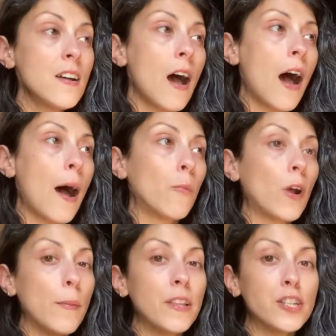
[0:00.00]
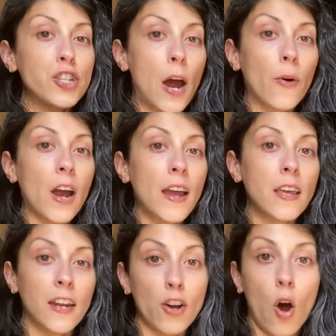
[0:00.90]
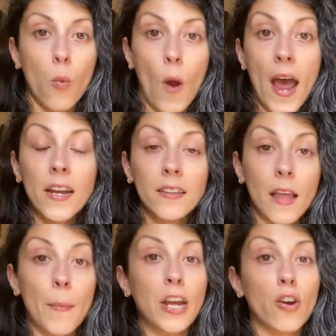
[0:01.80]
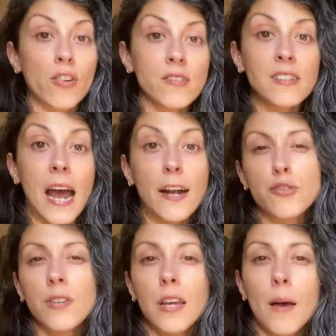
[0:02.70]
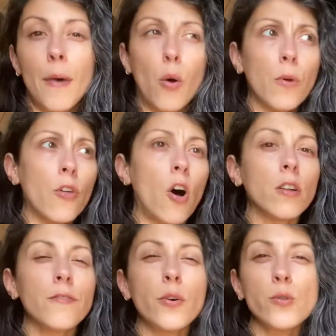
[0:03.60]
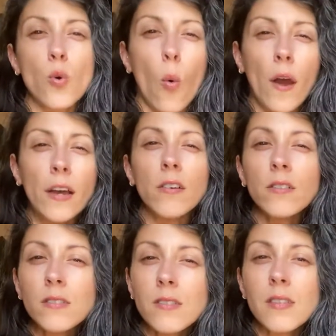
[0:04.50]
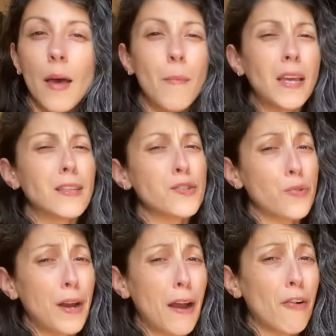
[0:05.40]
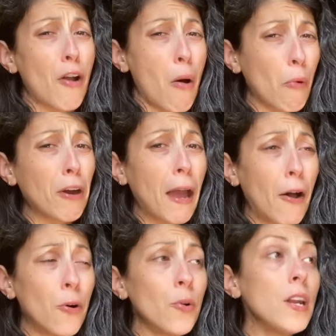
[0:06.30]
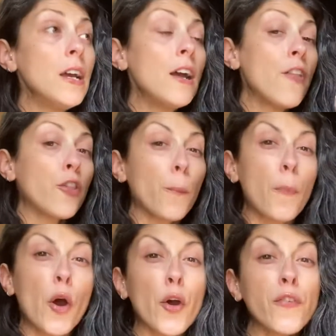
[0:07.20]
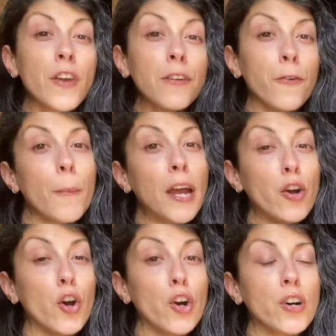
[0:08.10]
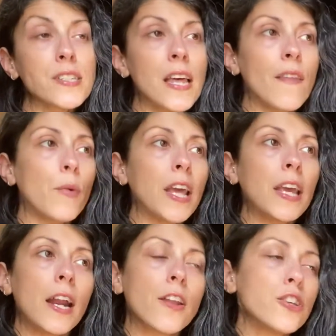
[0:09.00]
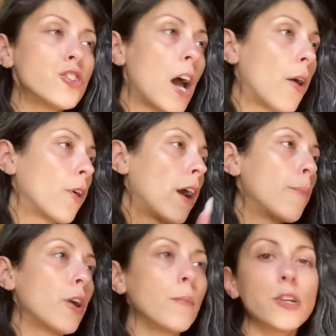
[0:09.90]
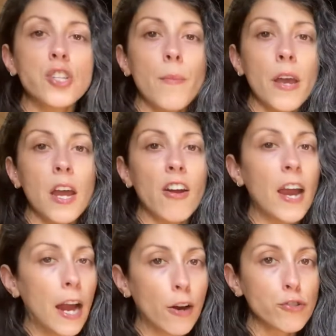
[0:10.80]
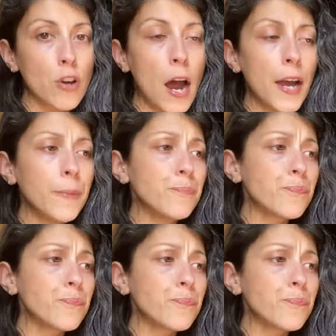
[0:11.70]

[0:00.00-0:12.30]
when I'm in the shower, I get it all wet and let my curls naturally come out with all of those oils that make the straight hair not work out. They're perfect for my curls. And then when I get out of the shower, I pretty much let my hair air dry.